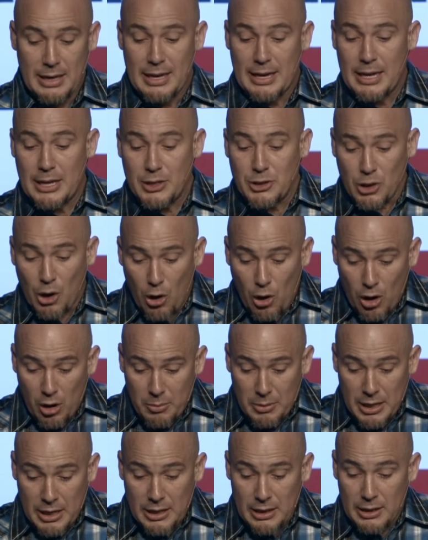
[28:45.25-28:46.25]
His
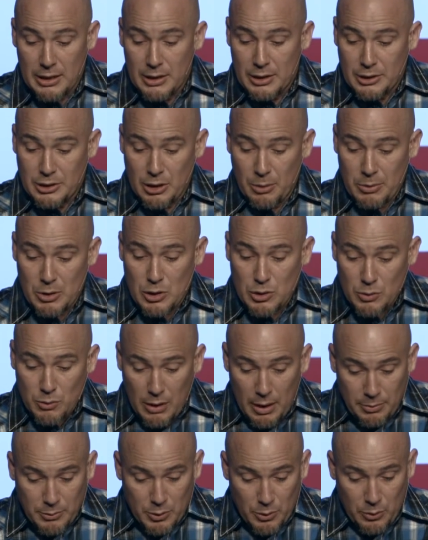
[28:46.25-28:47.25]
army shall be
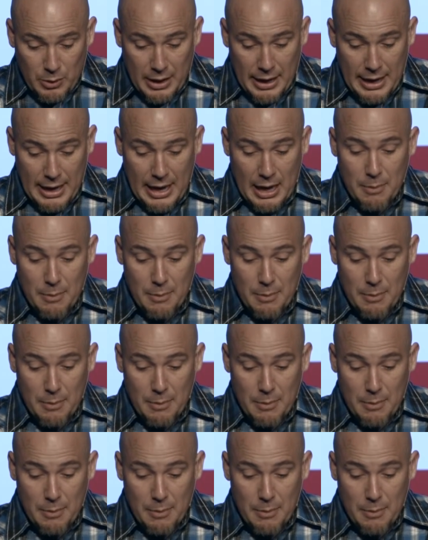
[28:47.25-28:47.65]
swept away,